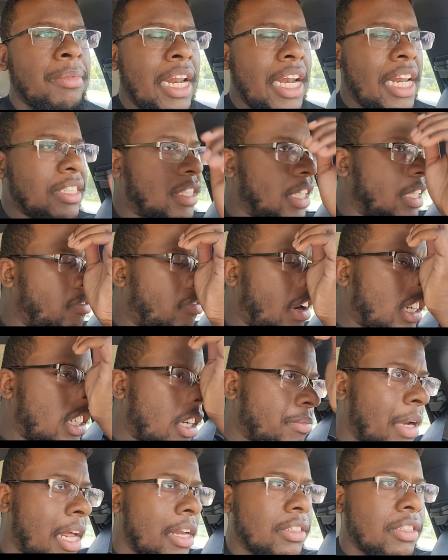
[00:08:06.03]
Not necessarily raise.
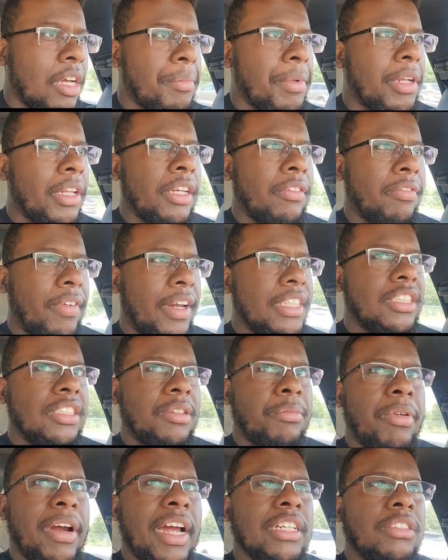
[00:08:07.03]
I'm not talking about like raising
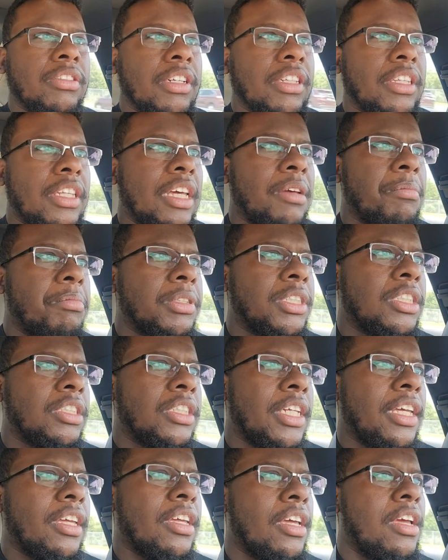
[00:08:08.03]
the price or anything, but
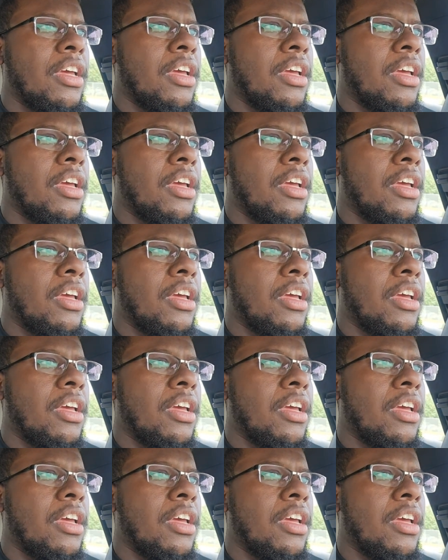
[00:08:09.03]
just like